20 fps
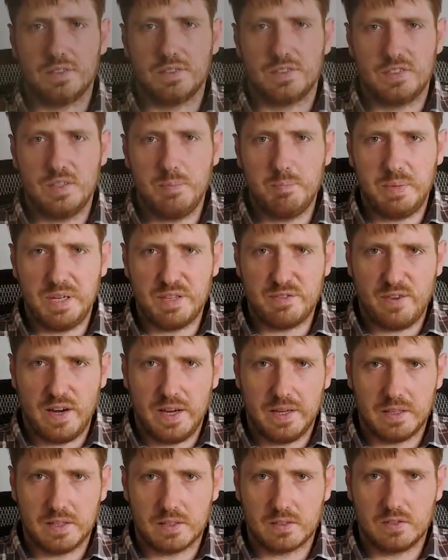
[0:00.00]

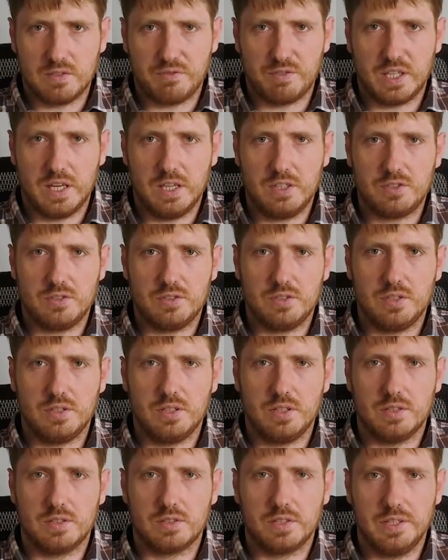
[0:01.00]
simplifying navigation in
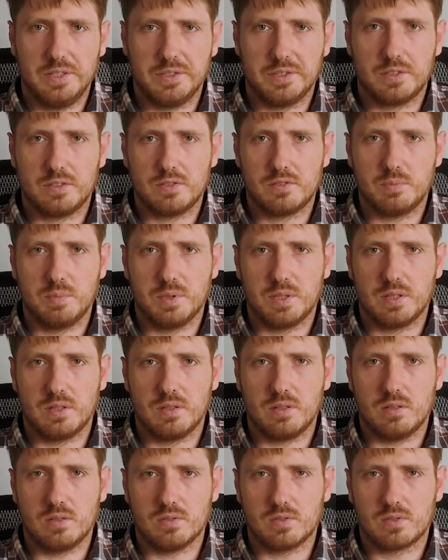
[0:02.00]
interiors,
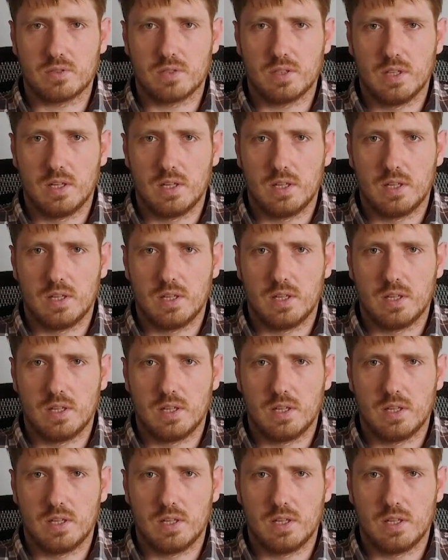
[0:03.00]
because